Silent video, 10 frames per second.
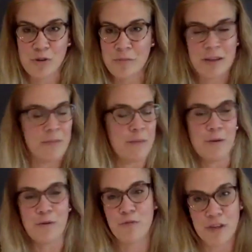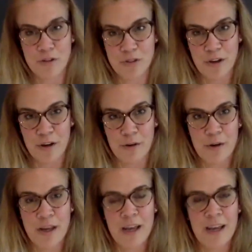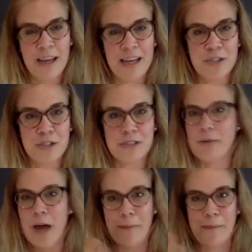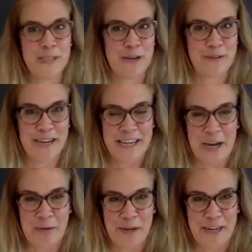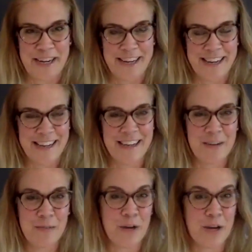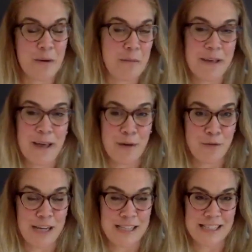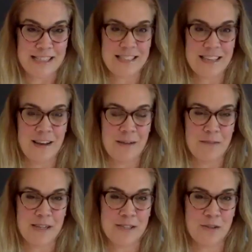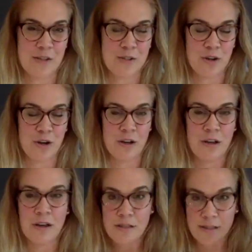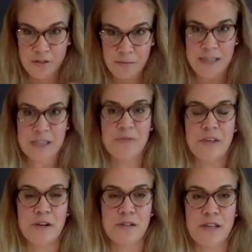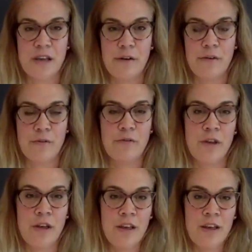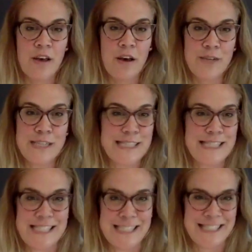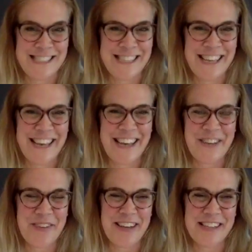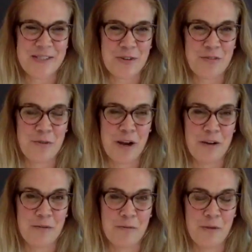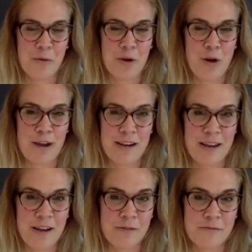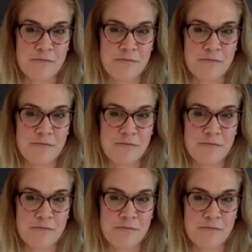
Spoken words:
committee member 3 years ago. It just so happens that right now we're in a public health crisis. And so these are my spheres of existence, and it's sort of where we are right now.